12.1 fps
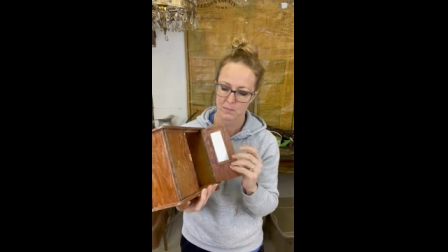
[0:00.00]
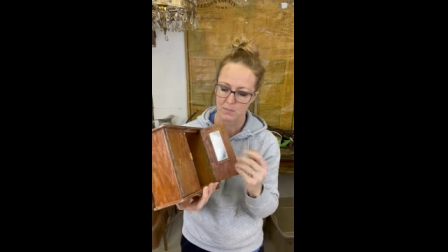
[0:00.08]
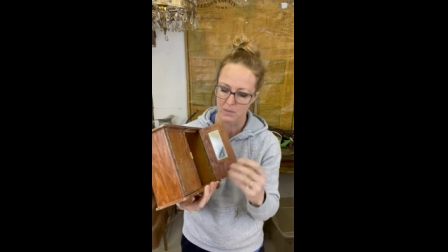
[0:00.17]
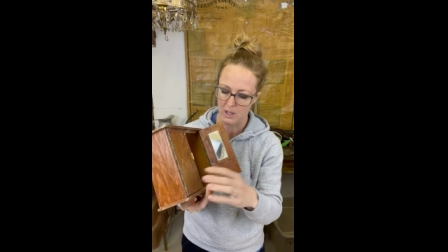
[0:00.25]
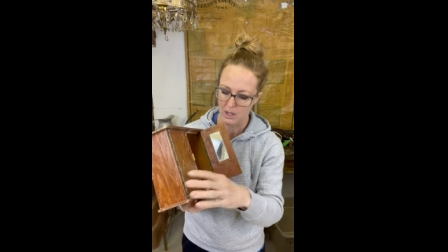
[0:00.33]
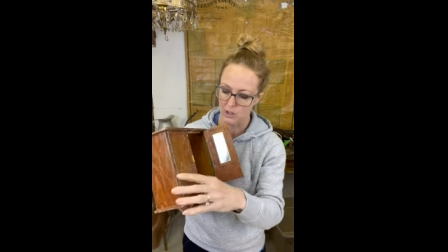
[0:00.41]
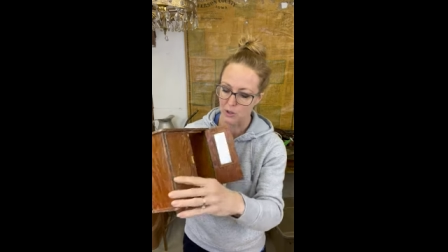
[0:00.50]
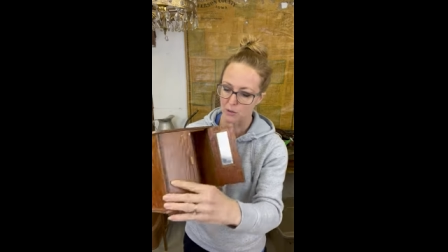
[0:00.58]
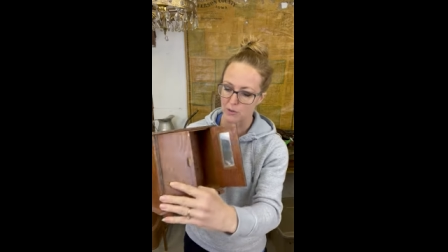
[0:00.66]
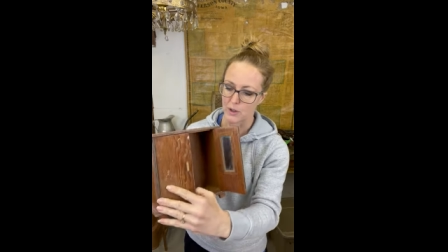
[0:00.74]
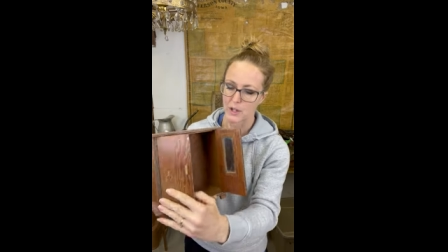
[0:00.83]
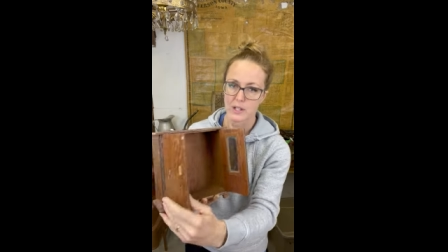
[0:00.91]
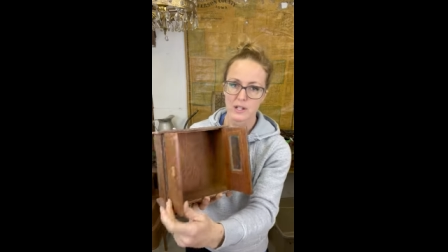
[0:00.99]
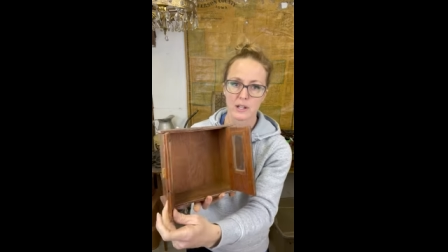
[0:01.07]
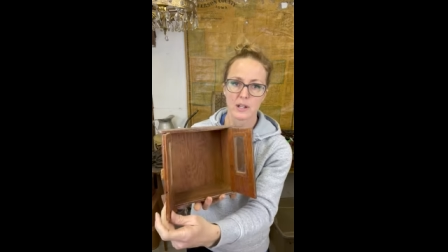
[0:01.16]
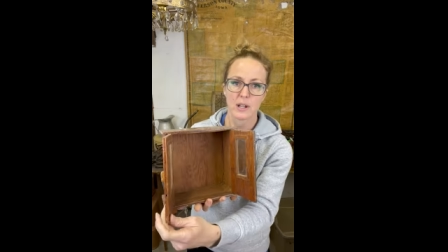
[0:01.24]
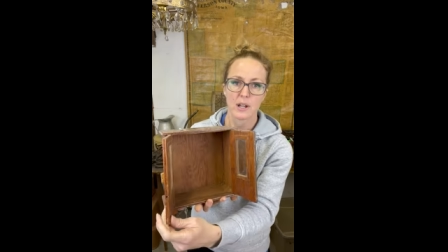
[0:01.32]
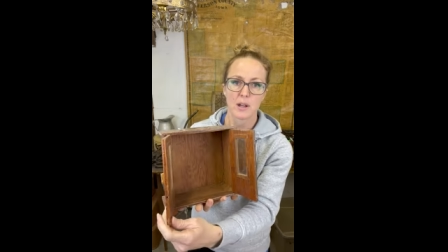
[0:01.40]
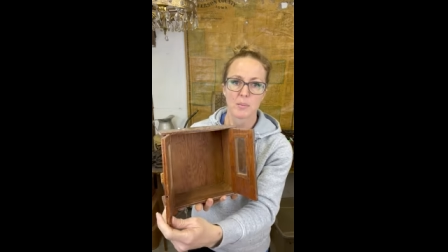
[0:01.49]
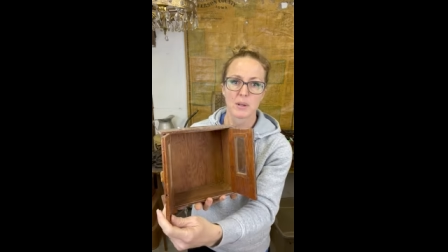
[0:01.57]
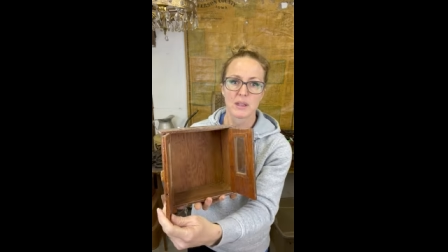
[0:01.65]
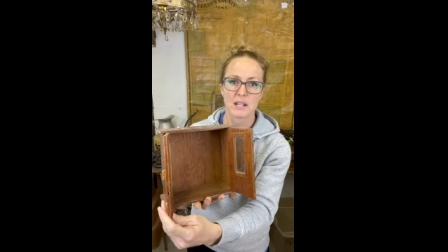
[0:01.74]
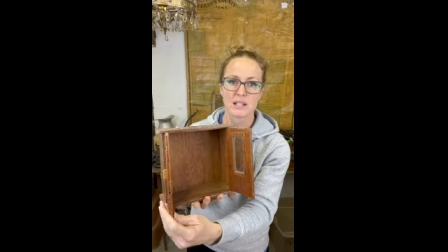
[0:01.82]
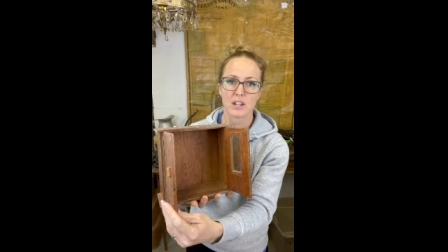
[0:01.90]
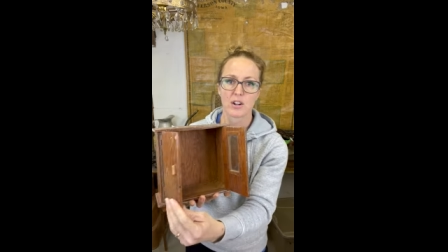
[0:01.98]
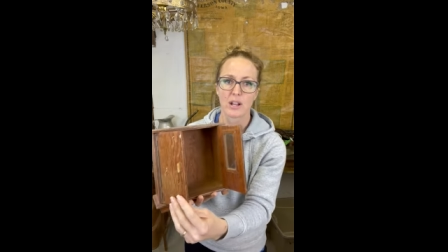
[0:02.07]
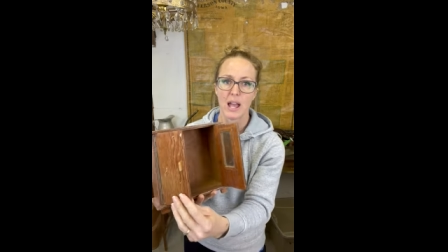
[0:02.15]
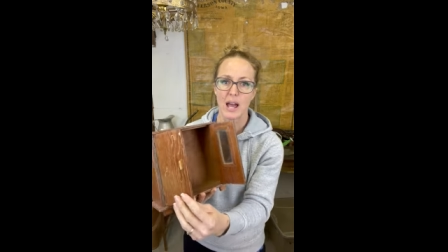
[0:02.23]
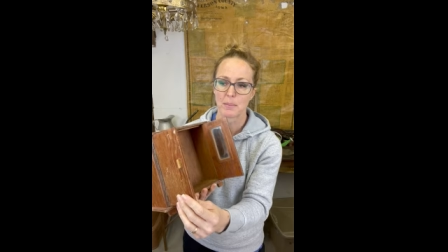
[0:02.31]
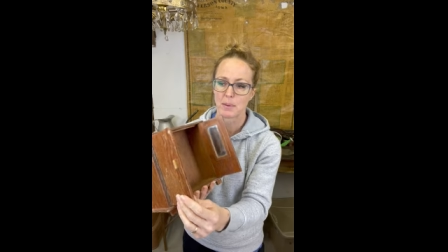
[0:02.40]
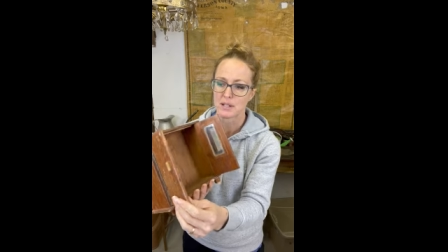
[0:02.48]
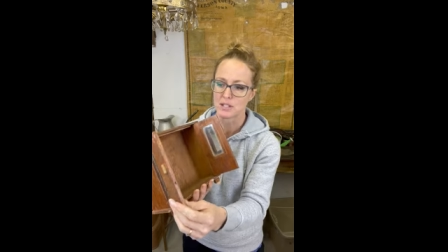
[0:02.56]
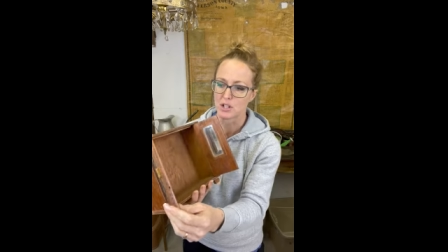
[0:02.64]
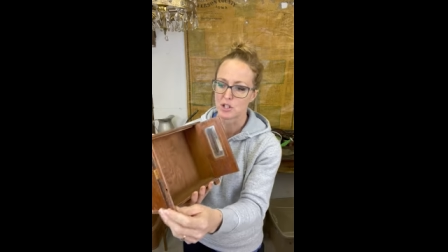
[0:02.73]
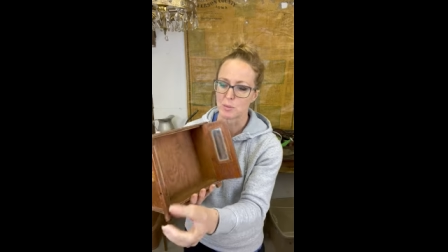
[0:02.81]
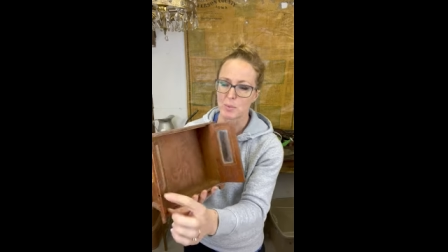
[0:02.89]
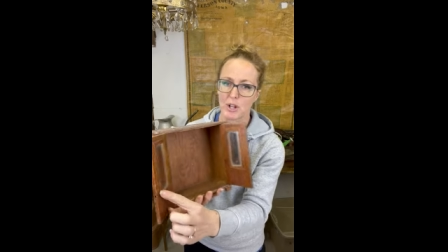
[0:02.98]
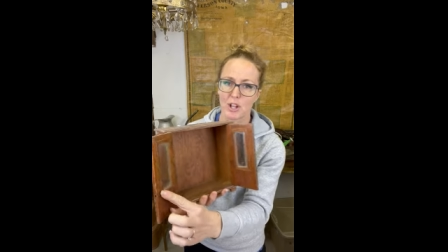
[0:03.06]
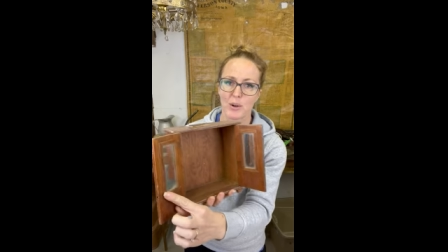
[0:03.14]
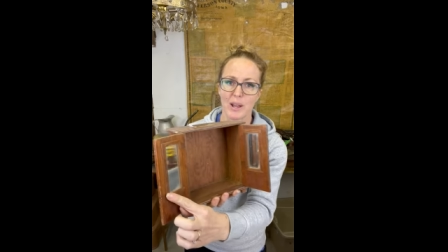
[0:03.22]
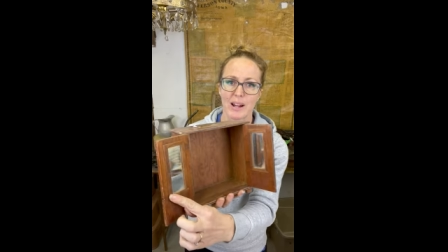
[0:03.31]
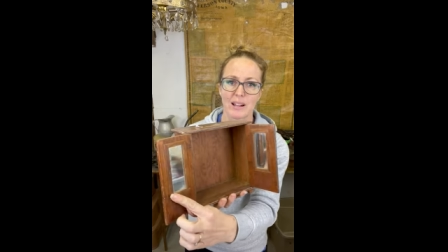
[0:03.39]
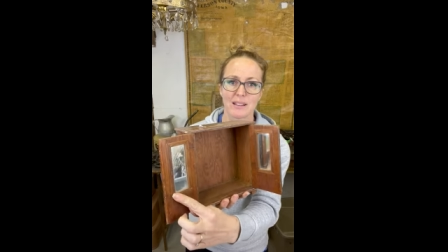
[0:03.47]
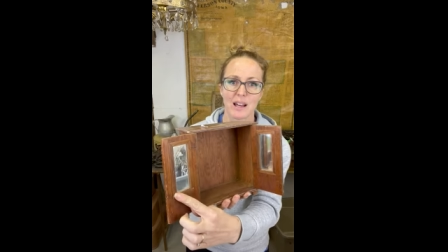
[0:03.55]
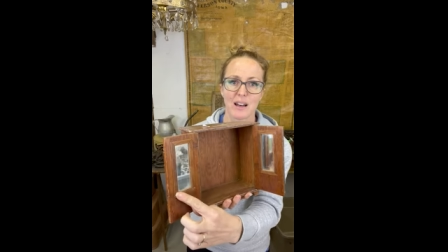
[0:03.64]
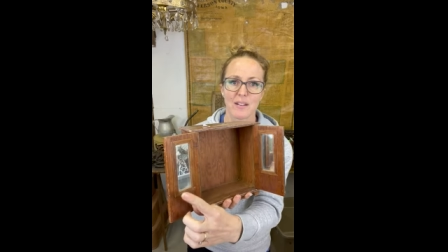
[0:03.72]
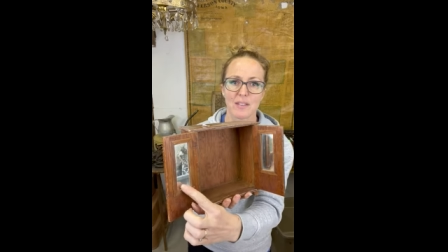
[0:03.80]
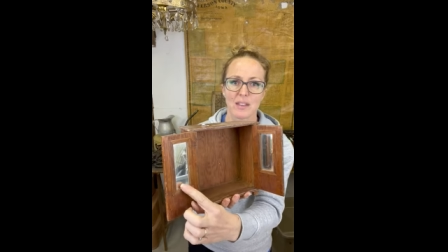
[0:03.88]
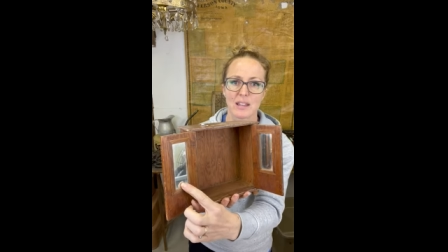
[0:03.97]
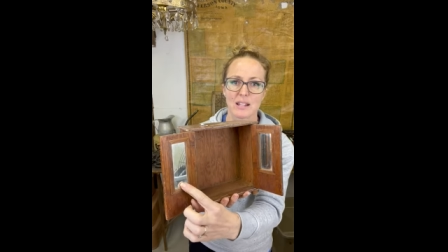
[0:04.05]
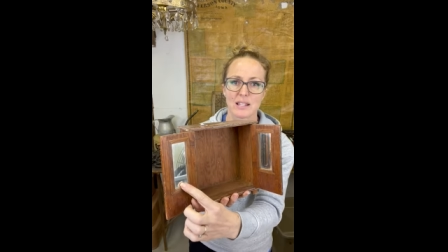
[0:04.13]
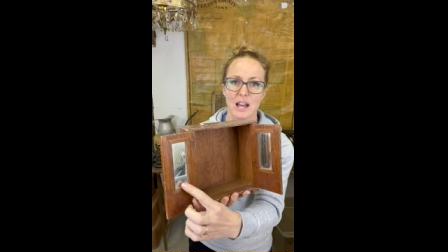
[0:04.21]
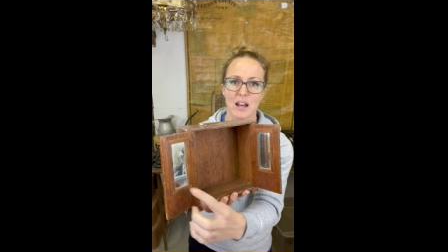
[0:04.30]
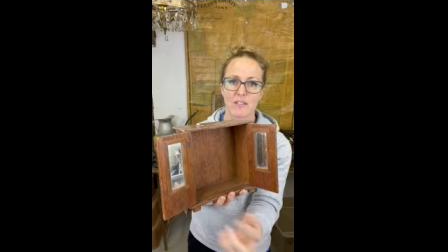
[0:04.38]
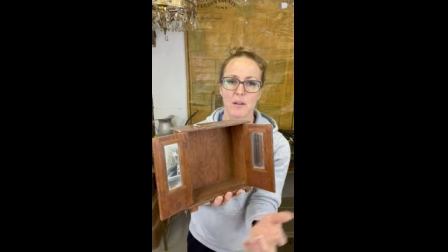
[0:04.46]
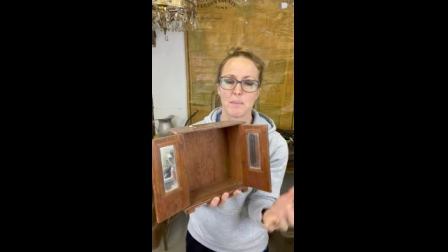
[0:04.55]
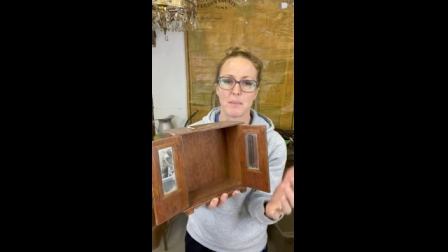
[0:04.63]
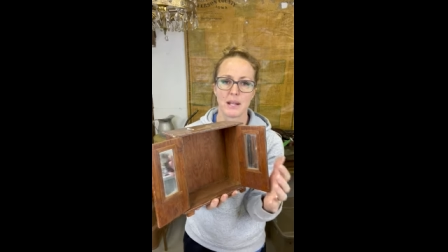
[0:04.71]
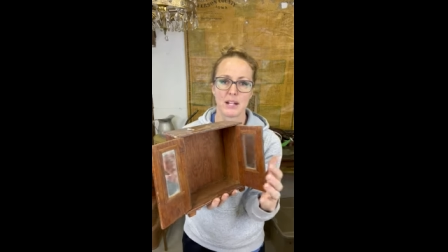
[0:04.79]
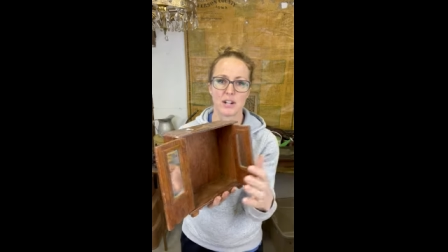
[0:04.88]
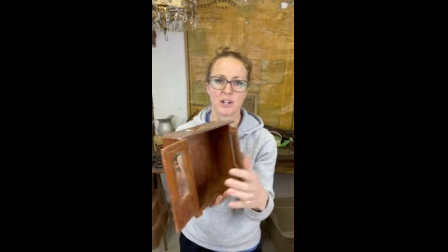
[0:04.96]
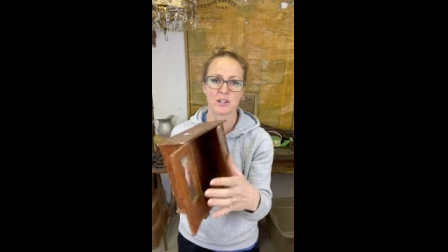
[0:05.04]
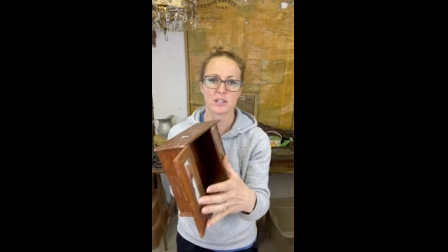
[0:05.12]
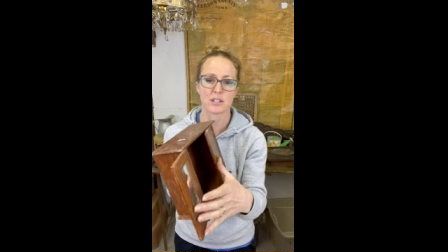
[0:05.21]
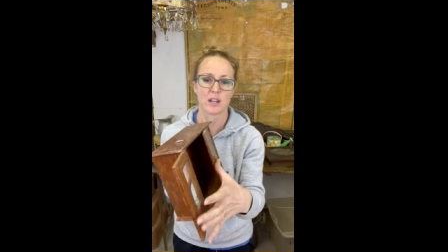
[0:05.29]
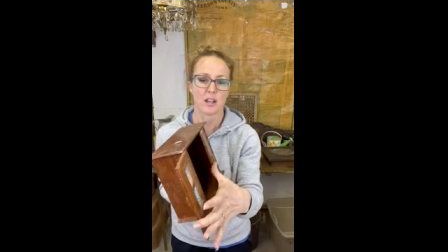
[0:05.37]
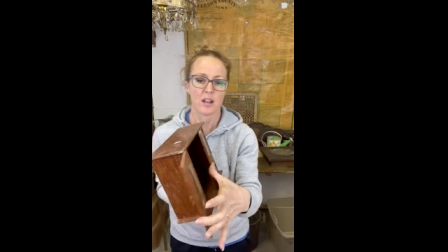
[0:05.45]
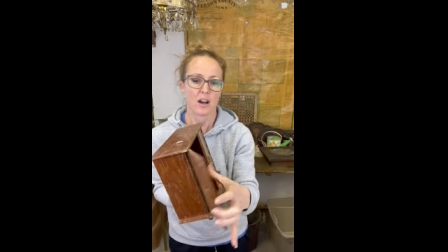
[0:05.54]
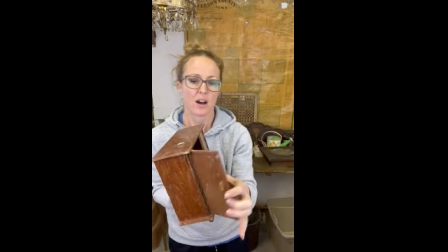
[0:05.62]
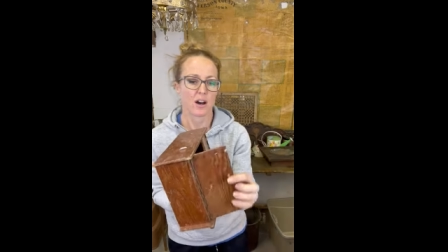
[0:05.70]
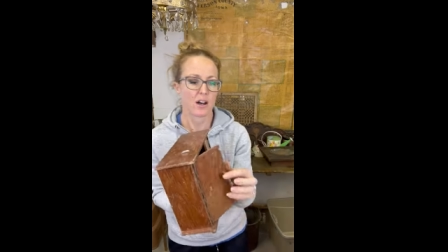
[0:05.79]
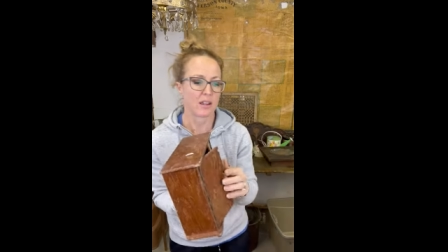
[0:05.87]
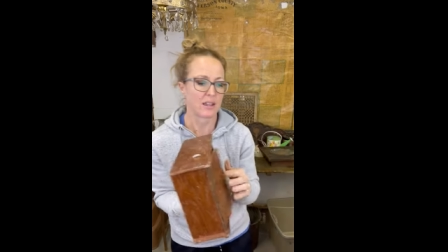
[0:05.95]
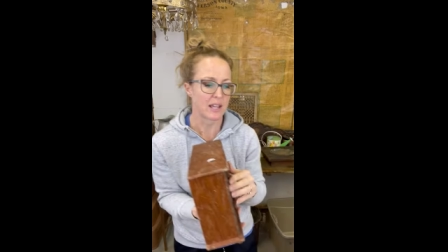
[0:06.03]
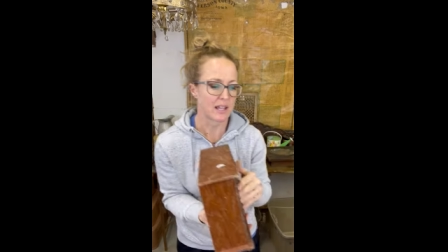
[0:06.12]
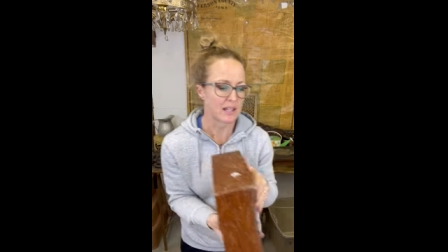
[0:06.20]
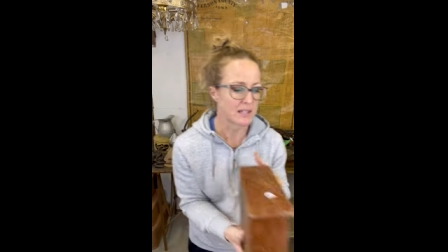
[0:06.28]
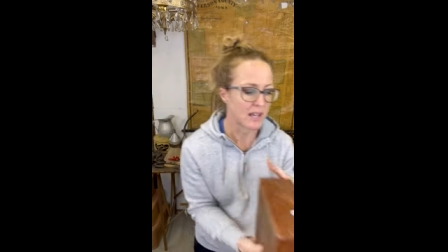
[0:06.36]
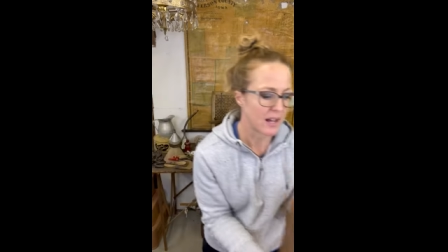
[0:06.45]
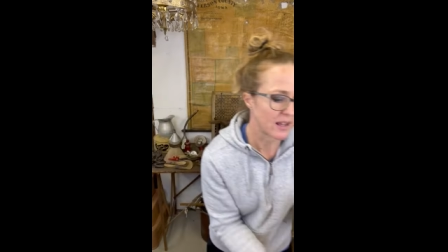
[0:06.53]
a new foot. But these little cabinets are super cute. And I love that these have mirrors on the inside of the